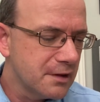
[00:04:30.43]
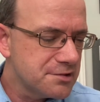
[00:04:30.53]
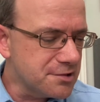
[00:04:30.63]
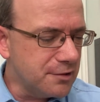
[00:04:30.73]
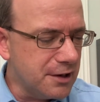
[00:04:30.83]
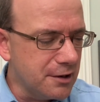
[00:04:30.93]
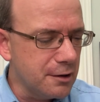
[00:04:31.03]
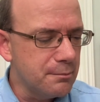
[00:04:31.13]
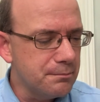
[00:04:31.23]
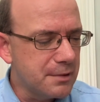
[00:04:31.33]
So
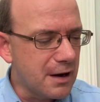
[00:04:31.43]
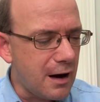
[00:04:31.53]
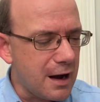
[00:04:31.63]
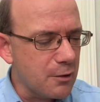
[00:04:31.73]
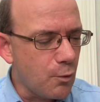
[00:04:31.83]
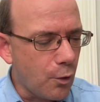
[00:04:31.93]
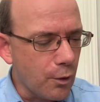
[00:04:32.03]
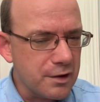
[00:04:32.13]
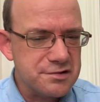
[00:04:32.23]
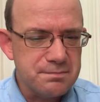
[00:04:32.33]
here, God
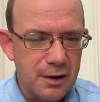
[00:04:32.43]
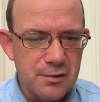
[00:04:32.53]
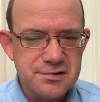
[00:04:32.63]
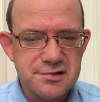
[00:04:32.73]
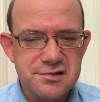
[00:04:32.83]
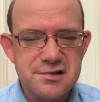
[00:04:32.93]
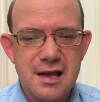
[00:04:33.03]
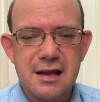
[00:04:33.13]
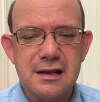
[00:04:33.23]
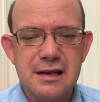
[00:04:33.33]
warns Moses
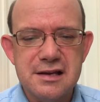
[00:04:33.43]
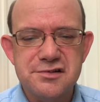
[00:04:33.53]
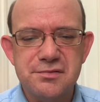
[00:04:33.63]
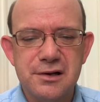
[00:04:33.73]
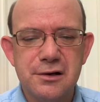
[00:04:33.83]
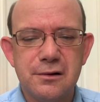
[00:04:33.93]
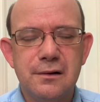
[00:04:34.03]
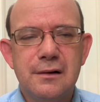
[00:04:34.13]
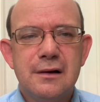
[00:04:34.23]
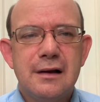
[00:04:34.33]
that
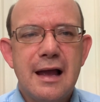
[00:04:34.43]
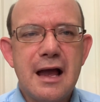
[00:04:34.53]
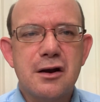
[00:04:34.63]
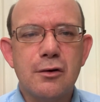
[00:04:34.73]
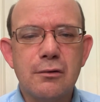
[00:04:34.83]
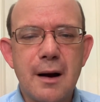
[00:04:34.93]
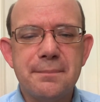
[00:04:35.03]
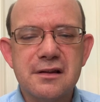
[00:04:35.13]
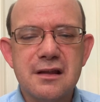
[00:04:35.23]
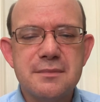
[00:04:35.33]
Israel had
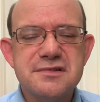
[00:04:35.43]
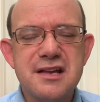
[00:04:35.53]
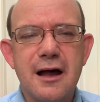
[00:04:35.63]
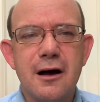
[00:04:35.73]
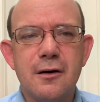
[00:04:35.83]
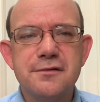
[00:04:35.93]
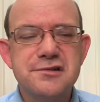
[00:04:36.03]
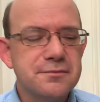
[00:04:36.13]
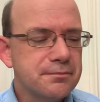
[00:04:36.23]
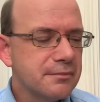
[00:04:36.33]
corrupted
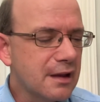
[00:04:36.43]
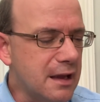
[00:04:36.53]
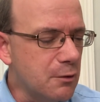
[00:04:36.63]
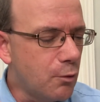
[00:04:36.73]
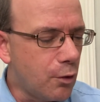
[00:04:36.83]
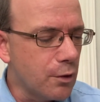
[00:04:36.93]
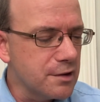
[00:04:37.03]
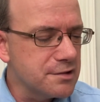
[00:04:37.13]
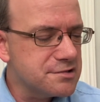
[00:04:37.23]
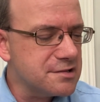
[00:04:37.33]
themselves. He
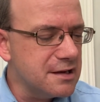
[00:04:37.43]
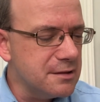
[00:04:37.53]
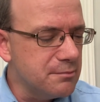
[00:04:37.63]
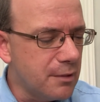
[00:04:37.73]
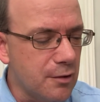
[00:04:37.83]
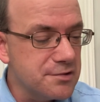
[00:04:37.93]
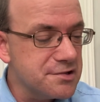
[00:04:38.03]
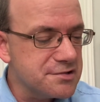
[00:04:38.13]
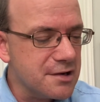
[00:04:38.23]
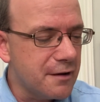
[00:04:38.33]
warns
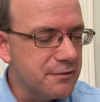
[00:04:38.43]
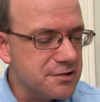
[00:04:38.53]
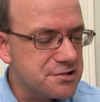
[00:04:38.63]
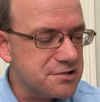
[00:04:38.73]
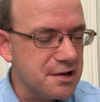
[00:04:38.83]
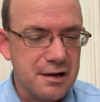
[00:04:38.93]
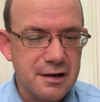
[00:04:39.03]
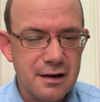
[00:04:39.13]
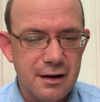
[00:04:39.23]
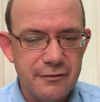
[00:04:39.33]
Moses of the
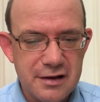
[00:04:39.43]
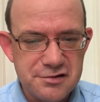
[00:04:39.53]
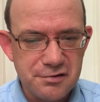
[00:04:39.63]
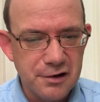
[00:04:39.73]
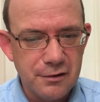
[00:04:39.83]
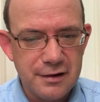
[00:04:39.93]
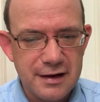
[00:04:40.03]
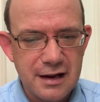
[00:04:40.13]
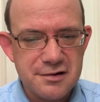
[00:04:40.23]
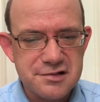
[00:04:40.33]
sin of Israel and
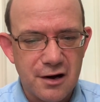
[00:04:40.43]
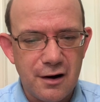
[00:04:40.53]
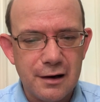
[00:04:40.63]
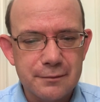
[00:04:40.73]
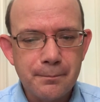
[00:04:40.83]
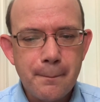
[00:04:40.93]
then goes on